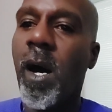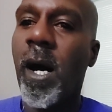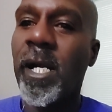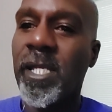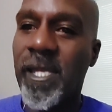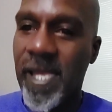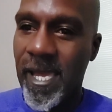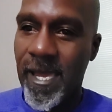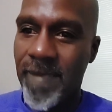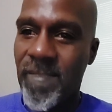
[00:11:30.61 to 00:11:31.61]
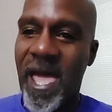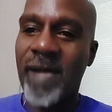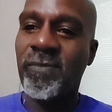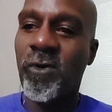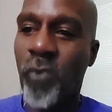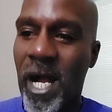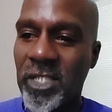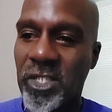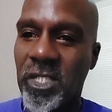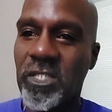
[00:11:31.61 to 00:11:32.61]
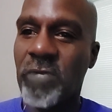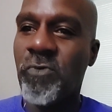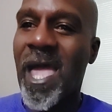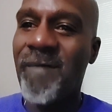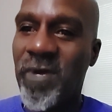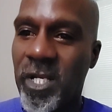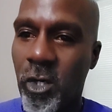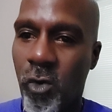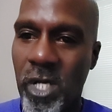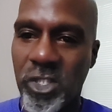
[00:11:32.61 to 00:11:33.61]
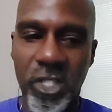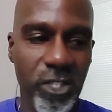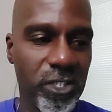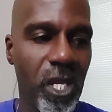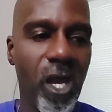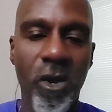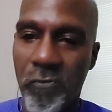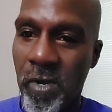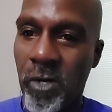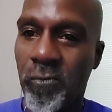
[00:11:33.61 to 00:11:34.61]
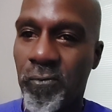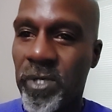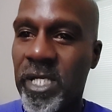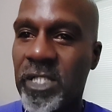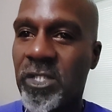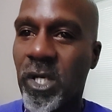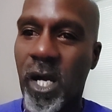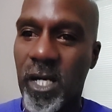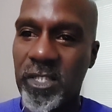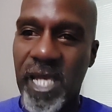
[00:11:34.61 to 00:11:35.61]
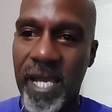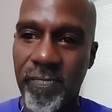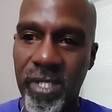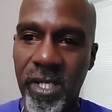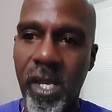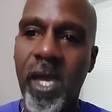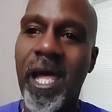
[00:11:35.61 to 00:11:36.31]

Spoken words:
Again, after watching this, if you have any questions, feel free to contact me.